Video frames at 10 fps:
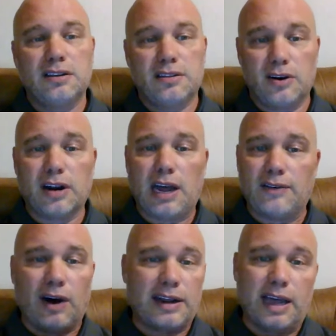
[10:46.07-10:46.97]
They're going to have a
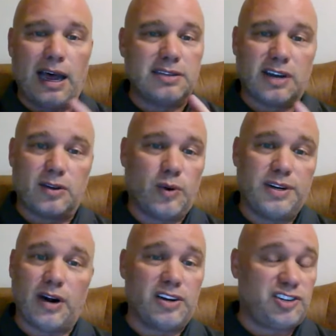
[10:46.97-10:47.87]
lot of guys. Like
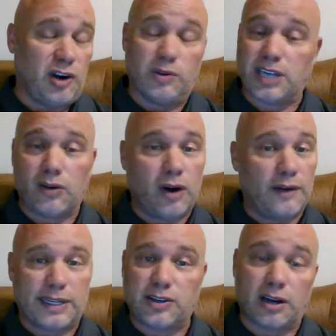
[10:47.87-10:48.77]
Quindarius Jones, I love.
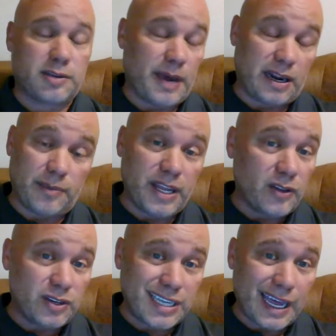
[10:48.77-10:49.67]
I talked about him the
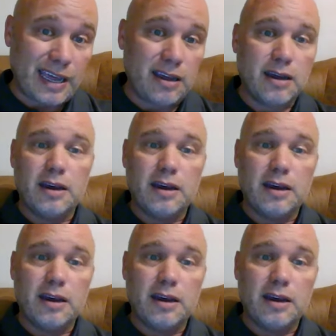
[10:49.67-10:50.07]
other day.